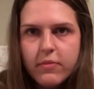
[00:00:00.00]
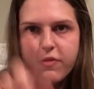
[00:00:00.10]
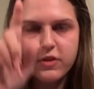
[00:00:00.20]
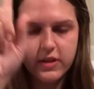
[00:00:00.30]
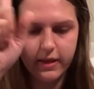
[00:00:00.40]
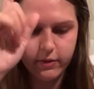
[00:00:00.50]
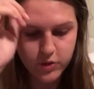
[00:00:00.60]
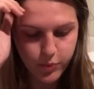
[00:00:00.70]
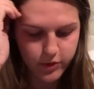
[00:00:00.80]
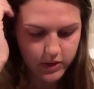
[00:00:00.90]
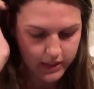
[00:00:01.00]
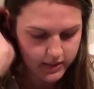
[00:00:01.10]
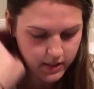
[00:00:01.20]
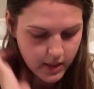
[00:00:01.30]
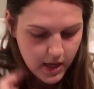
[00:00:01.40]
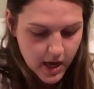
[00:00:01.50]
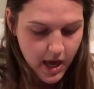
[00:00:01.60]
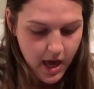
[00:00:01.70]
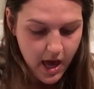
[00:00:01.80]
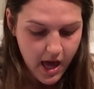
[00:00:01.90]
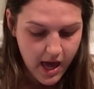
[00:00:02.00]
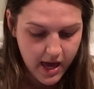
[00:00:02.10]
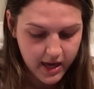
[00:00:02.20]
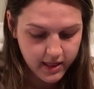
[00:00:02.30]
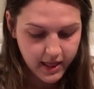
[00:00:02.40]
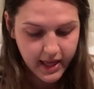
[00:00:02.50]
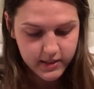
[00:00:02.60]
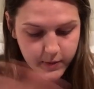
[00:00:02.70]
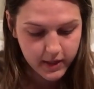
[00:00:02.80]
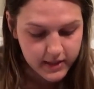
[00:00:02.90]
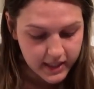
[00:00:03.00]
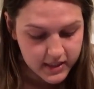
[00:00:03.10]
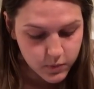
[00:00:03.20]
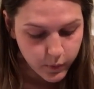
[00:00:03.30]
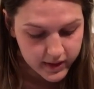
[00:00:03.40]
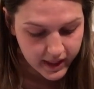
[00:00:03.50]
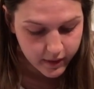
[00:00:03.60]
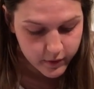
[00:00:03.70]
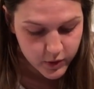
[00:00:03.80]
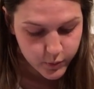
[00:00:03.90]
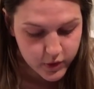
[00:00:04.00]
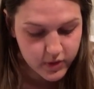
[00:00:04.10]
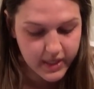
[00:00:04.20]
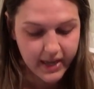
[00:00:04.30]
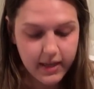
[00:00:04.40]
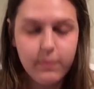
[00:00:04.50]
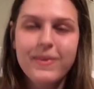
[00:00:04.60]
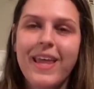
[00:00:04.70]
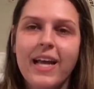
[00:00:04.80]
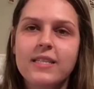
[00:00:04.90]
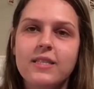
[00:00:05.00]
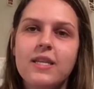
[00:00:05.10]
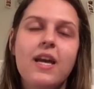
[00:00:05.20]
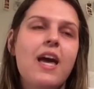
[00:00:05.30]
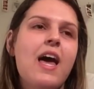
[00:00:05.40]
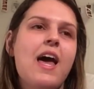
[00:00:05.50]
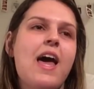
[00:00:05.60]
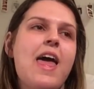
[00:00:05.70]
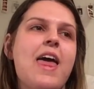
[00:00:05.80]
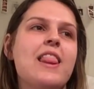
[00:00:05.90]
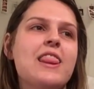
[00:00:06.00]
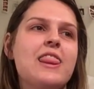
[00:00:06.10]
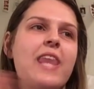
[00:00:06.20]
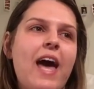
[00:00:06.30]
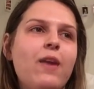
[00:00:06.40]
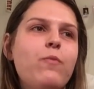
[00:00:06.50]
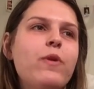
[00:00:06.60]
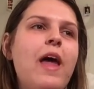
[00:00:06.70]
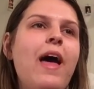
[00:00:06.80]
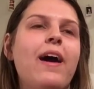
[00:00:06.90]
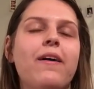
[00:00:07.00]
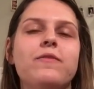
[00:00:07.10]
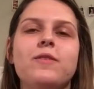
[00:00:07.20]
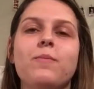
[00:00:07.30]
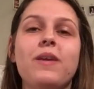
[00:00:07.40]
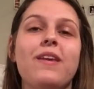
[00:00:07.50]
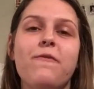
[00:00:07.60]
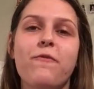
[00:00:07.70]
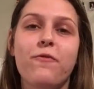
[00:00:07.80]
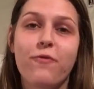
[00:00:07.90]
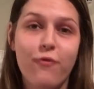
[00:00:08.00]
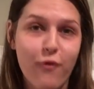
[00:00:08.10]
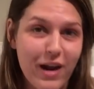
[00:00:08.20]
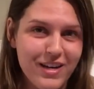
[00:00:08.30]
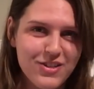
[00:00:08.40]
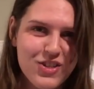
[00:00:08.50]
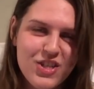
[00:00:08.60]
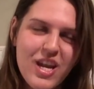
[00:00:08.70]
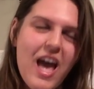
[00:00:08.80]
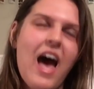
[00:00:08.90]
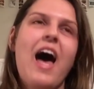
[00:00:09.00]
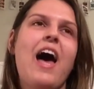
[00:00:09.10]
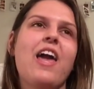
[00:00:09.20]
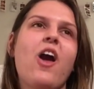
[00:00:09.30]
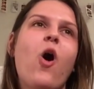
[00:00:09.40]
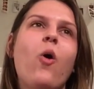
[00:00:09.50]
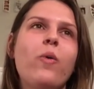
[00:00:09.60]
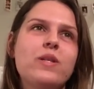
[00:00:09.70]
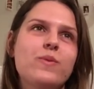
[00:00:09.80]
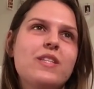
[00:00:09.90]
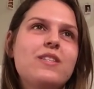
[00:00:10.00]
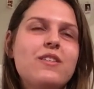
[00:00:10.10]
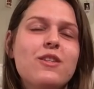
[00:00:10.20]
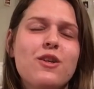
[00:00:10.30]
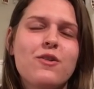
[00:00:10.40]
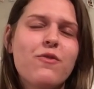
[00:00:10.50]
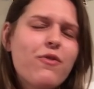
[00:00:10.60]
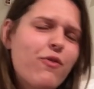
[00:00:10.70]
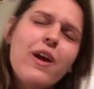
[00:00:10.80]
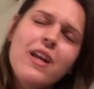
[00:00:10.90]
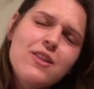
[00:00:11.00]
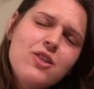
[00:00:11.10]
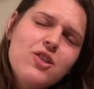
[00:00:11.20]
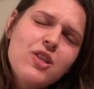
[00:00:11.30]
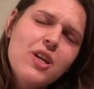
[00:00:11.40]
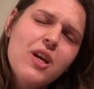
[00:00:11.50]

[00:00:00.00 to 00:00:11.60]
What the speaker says: my first language, Portuguese. And last but not least, what language would you take up next? And that would have to be French. I always wanted to learn French,